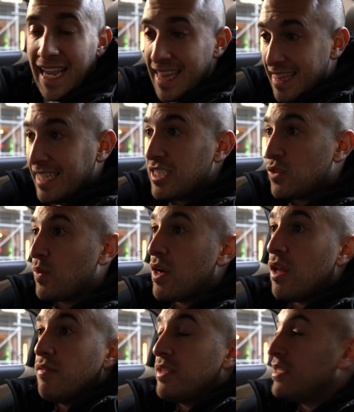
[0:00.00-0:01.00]
And this is when
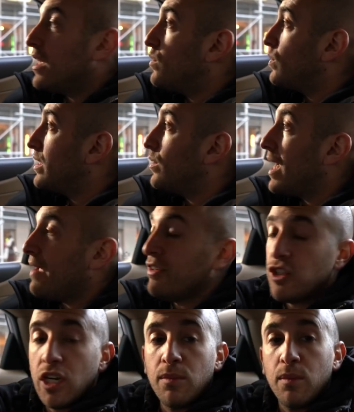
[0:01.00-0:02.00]
all of a sudden, when they were
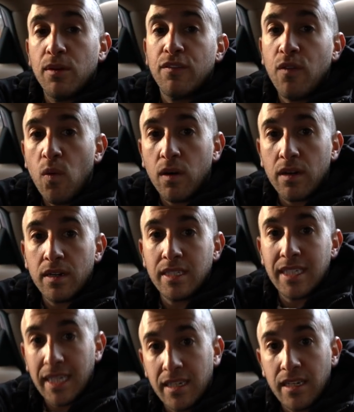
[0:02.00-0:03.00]
having trouble before
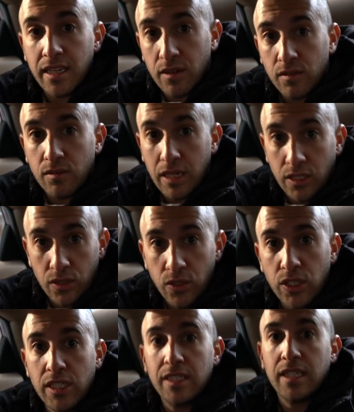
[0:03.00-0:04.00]
sticking to their
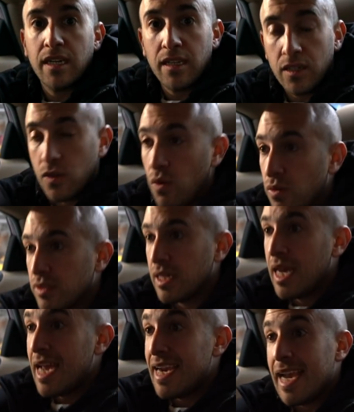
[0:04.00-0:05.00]
resolutions, sticking to their goals,
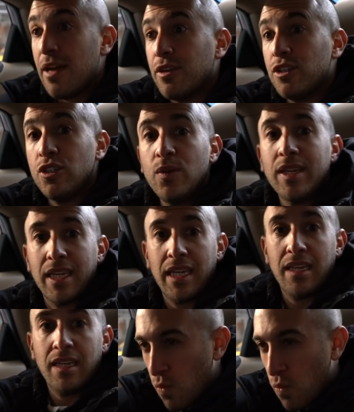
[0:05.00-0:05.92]
now they're doing it.